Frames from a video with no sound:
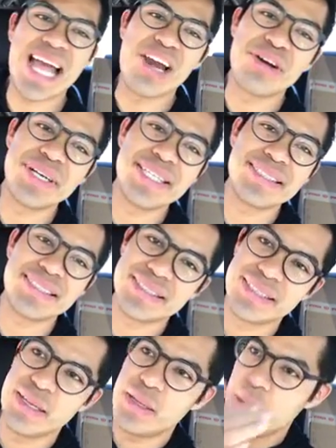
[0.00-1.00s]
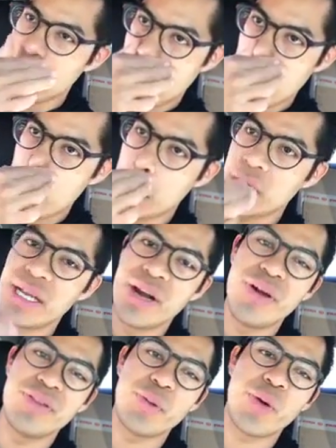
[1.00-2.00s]
calories. I don't
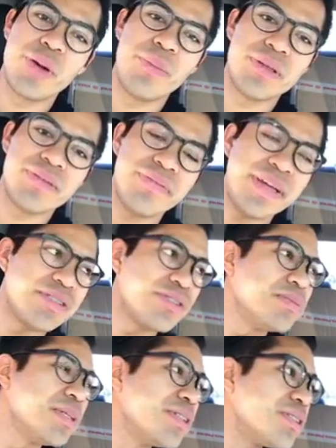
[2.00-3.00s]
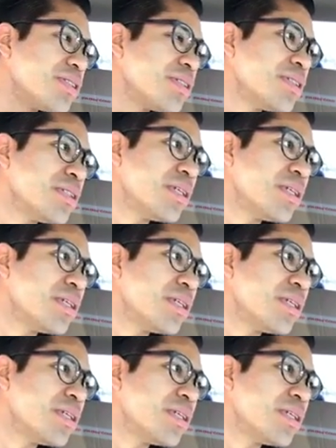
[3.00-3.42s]
have to worry about the fat too much.